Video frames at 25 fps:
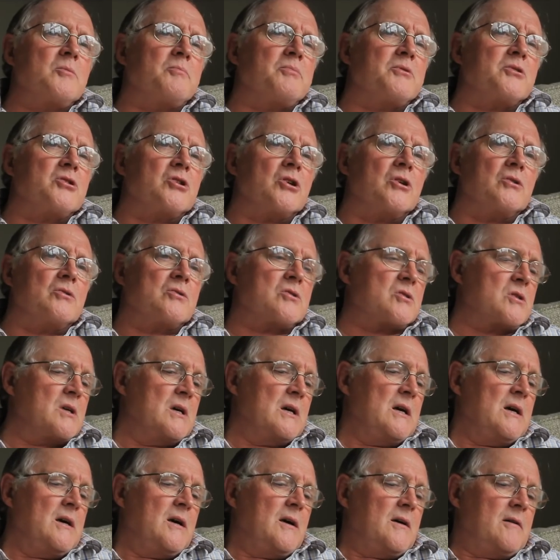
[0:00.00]
produce,
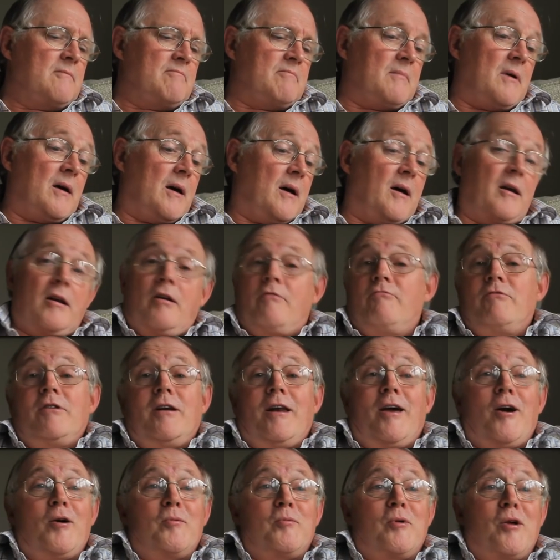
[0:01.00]
and I
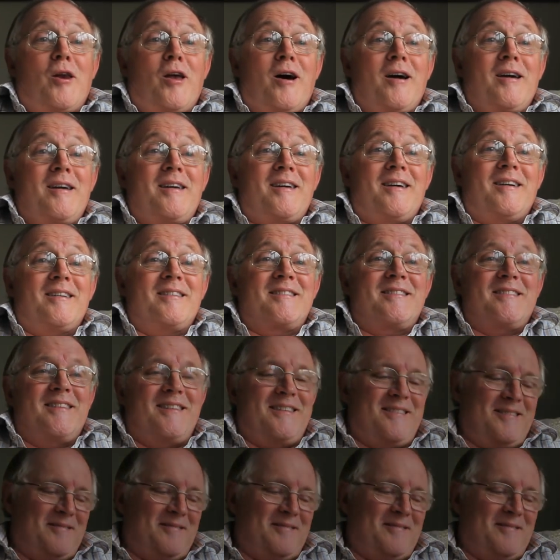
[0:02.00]
really hope you like it.